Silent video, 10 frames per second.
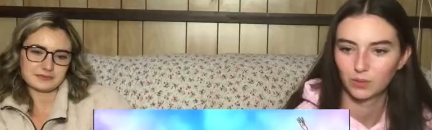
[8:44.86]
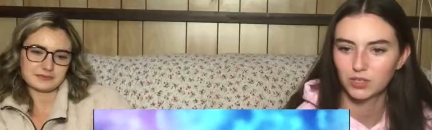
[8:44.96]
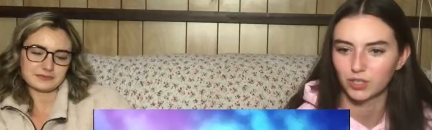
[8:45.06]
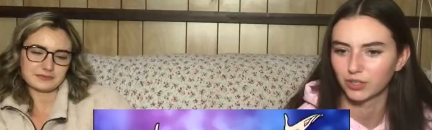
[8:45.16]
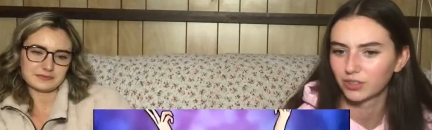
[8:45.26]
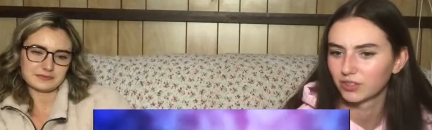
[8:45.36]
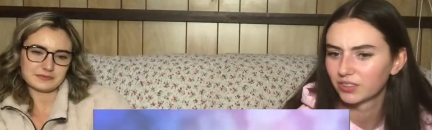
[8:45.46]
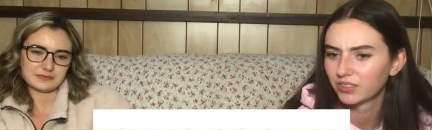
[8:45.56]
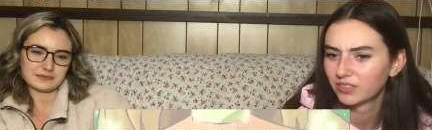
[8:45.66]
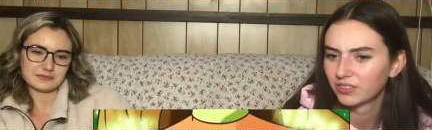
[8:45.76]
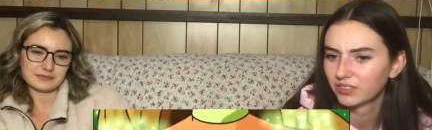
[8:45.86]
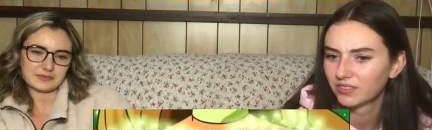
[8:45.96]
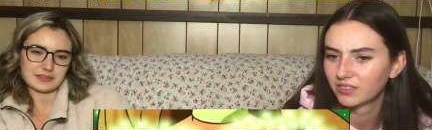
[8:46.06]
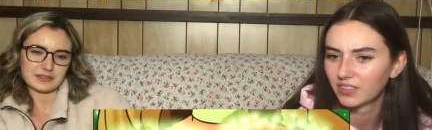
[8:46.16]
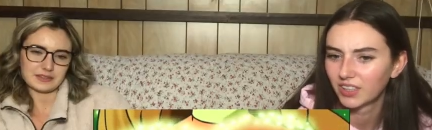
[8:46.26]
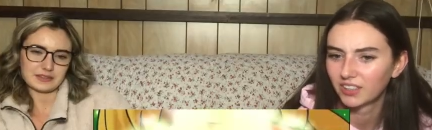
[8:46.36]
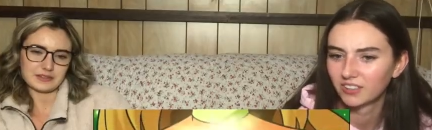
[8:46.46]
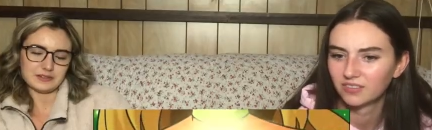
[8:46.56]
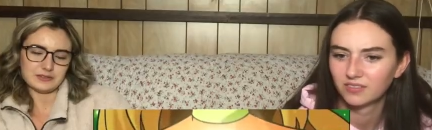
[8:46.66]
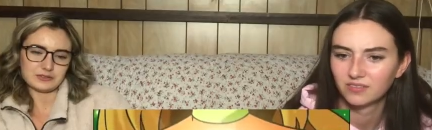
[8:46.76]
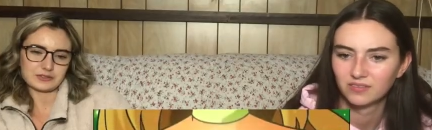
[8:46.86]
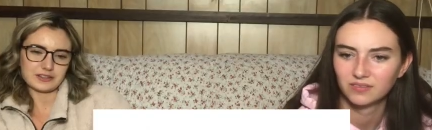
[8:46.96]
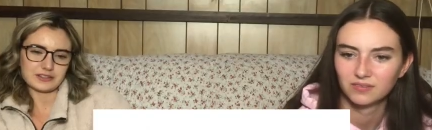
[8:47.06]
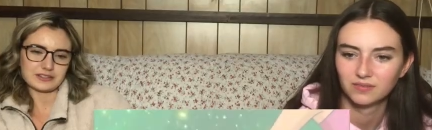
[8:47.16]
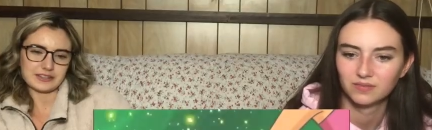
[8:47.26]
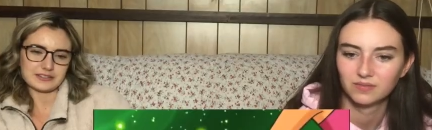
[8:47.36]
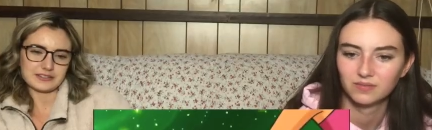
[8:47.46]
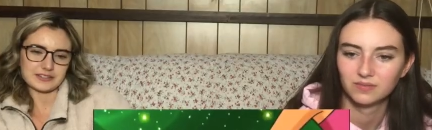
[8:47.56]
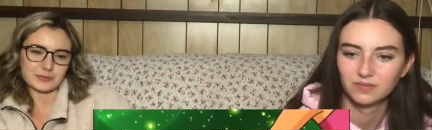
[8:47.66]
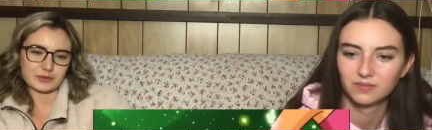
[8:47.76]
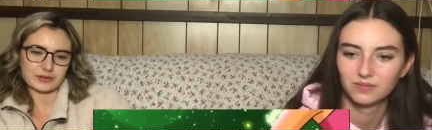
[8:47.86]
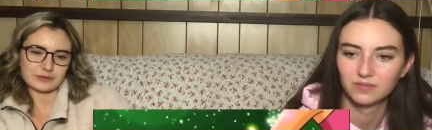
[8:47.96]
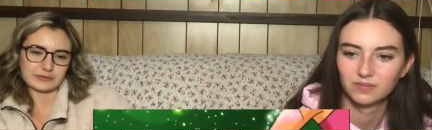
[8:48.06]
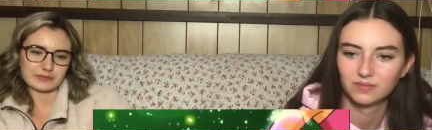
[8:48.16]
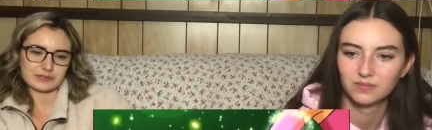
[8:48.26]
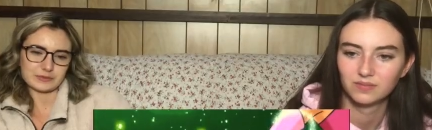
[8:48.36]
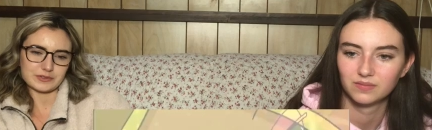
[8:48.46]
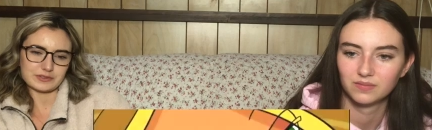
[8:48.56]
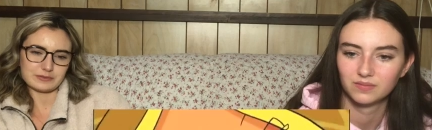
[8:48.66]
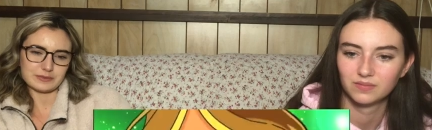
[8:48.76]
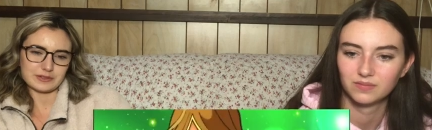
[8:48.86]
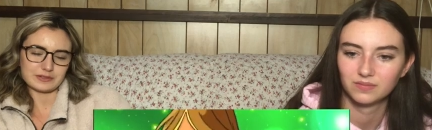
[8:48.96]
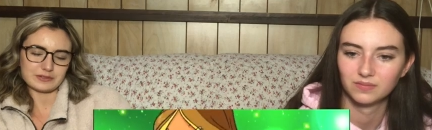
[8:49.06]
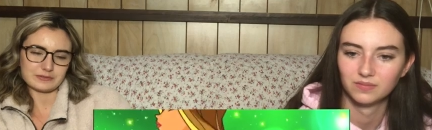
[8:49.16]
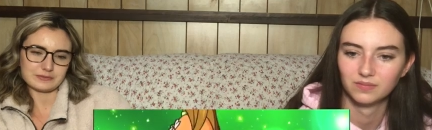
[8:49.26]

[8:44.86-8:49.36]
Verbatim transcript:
Speaker 1: What's hers thing? I don't know. She's like a Dancy 41 for some reason. But mm.